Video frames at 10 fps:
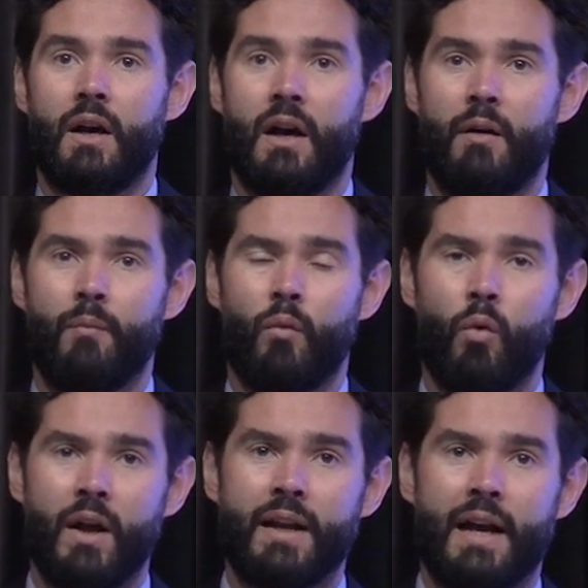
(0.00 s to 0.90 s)
um,
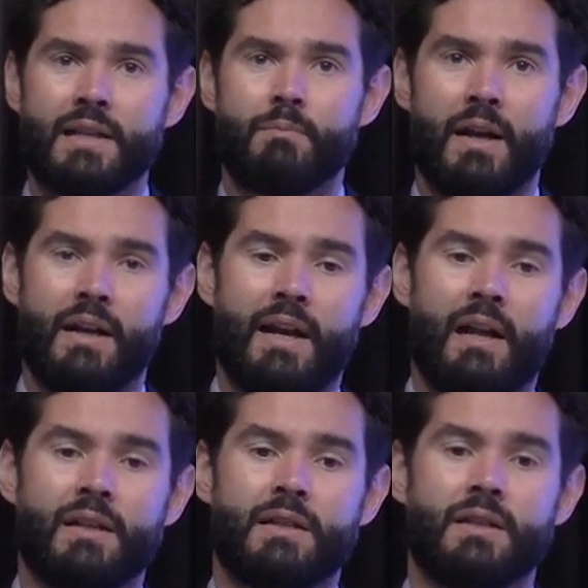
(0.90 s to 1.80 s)
one nice meta
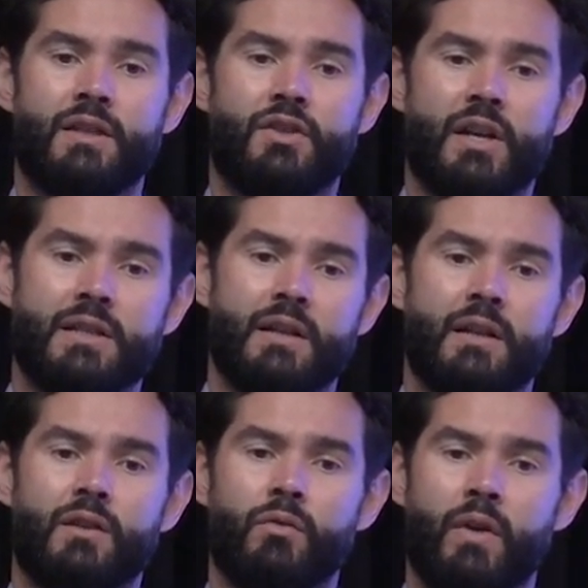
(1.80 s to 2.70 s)
analysis suggested
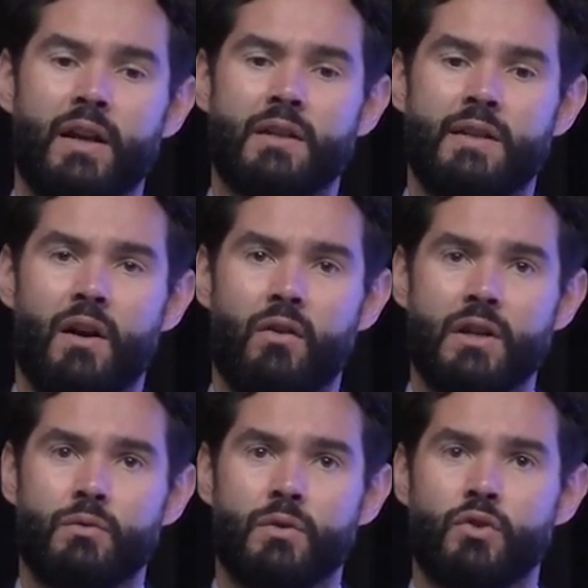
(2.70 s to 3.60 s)
that the rate of
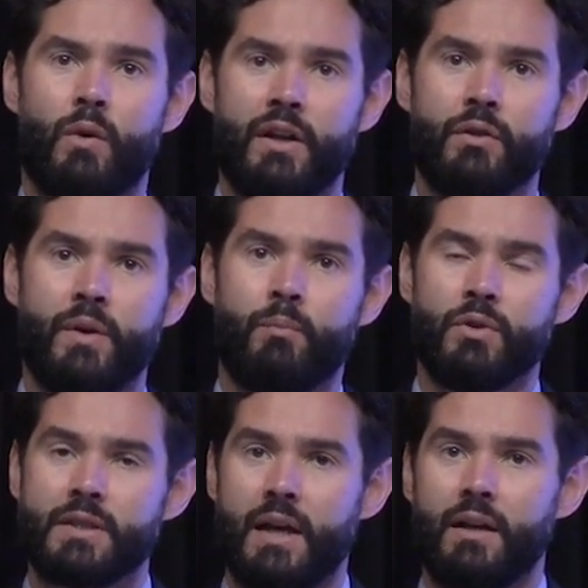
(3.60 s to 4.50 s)
TRS was
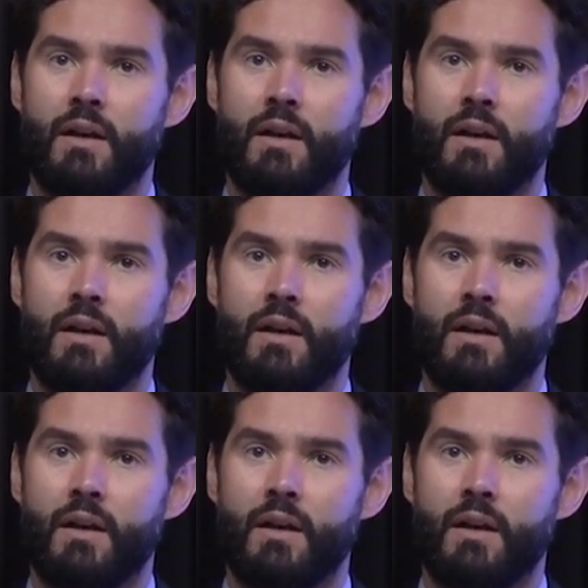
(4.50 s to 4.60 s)
23%